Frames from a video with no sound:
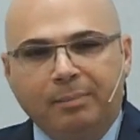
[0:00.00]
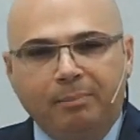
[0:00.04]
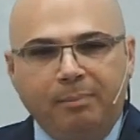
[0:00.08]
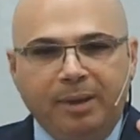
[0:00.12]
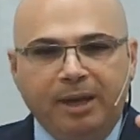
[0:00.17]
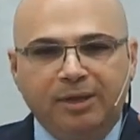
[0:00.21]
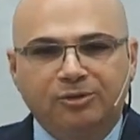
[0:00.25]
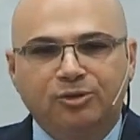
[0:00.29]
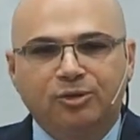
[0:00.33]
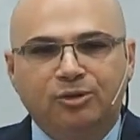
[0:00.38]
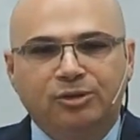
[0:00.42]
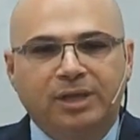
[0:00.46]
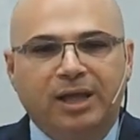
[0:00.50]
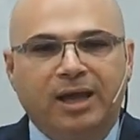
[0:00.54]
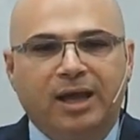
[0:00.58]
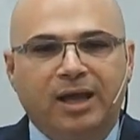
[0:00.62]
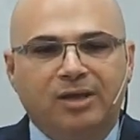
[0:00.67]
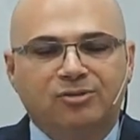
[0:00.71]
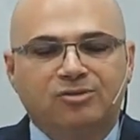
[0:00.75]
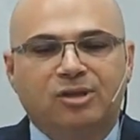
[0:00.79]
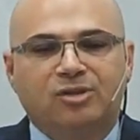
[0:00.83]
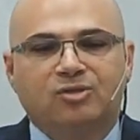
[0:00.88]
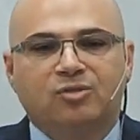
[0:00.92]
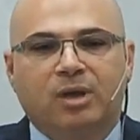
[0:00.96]
strengthen us.
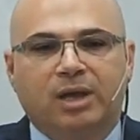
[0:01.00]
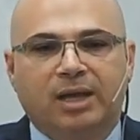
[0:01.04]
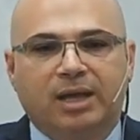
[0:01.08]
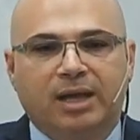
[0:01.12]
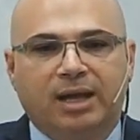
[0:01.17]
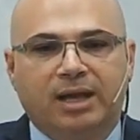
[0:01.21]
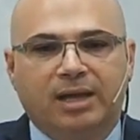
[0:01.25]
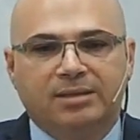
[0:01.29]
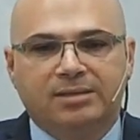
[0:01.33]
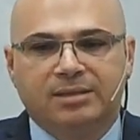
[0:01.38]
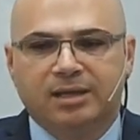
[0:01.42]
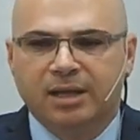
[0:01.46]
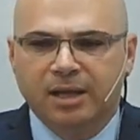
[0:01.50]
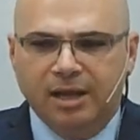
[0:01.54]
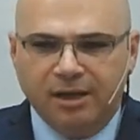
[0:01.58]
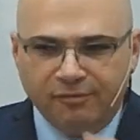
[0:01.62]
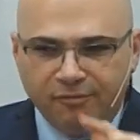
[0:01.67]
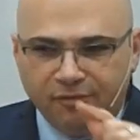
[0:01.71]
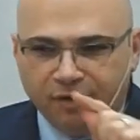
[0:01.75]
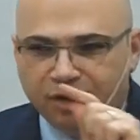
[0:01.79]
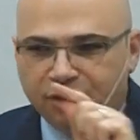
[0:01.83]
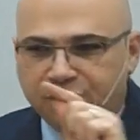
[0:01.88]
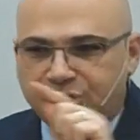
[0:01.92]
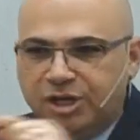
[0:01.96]
Put a
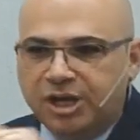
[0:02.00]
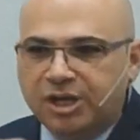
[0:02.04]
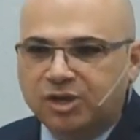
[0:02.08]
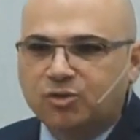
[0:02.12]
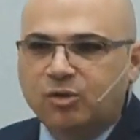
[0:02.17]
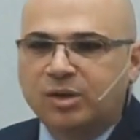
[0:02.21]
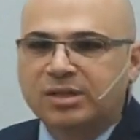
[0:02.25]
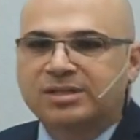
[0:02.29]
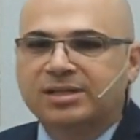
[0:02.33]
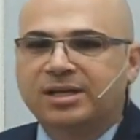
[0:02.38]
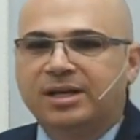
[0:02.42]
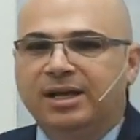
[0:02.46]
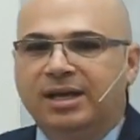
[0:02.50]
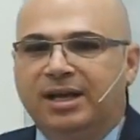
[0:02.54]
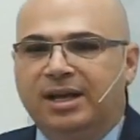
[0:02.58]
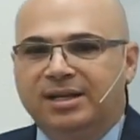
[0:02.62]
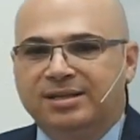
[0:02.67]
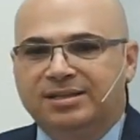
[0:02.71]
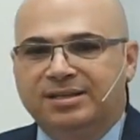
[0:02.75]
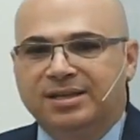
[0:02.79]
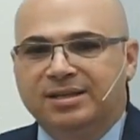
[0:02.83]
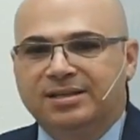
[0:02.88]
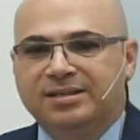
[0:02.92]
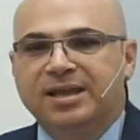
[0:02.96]
parapet around
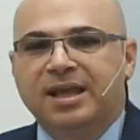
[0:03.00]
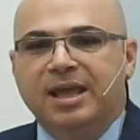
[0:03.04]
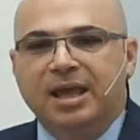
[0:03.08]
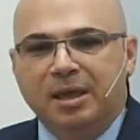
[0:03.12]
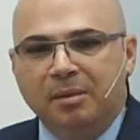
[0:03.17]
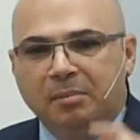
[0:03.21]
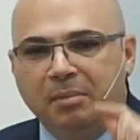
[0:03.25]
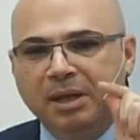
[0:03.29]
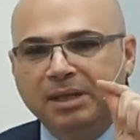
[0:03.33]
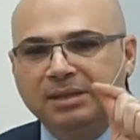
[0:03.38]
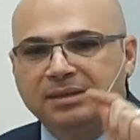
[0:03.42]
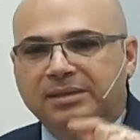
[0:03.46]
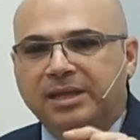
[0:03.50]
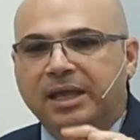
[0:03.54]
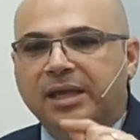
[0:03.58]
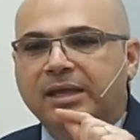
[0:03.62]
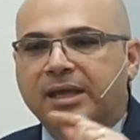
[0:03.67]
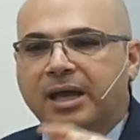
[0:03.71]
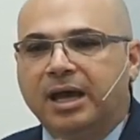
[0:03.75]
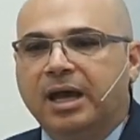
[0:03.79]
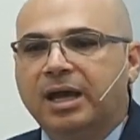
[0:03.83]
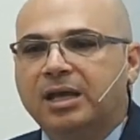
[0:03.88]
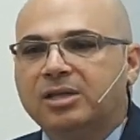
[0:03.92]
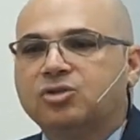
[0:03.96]
the
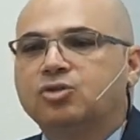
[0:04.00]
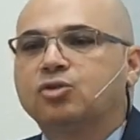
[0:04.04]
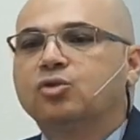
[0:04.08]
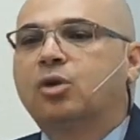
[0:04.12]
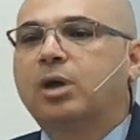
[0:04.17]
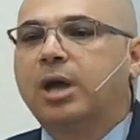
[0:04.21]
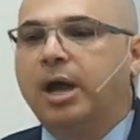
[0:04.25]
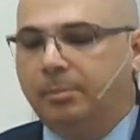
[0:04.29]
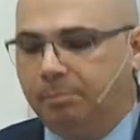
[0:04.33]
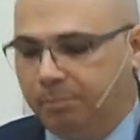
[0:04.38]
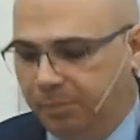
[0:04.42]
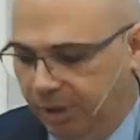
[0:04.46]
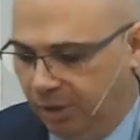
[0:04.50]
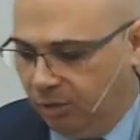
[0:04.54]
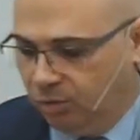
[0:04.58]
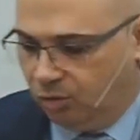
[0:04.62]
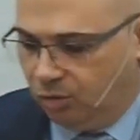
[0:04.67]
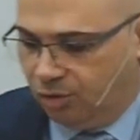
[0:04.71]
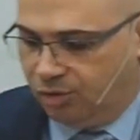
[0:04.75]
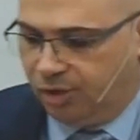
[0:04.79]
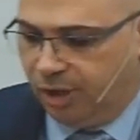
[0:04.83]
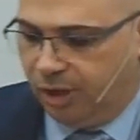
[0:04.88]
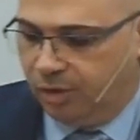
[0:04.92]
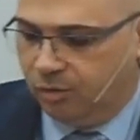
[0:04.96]
terrace of your
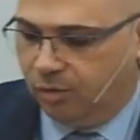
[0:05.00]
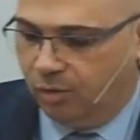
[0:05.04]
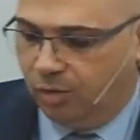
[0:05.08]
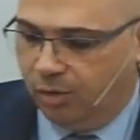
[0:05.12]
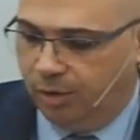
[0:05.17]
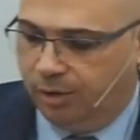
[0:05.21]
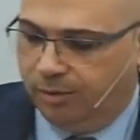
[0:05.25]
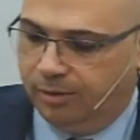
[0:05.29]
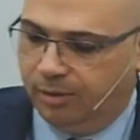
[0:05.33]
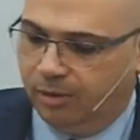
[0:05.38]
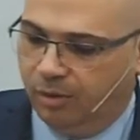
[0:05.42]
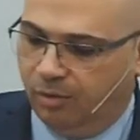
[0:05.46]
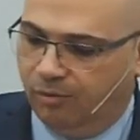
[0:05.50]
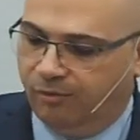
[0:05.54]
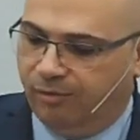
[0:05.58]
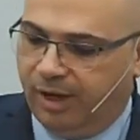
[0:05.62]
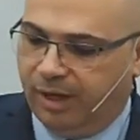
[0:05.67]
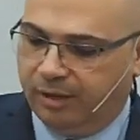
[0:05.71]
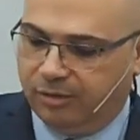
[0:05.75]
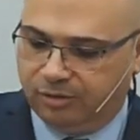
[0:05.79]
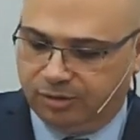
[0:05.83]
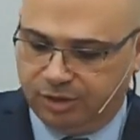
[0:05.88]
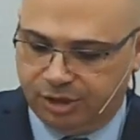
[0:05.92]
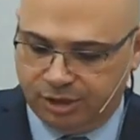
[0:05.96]
house. Be vigilant
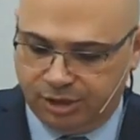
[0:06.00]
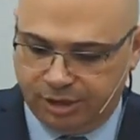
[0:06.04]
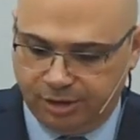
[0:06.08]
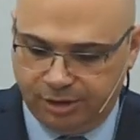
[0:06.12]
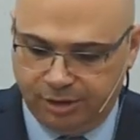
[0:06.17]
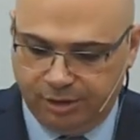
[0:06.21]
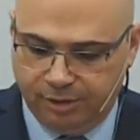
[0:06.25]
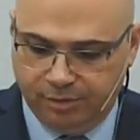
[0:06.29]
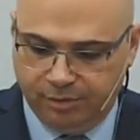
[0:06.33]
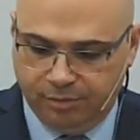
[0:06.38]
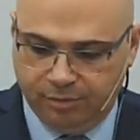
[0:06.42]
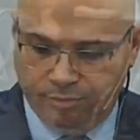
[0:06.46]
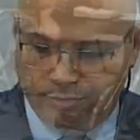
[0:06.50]
to your children.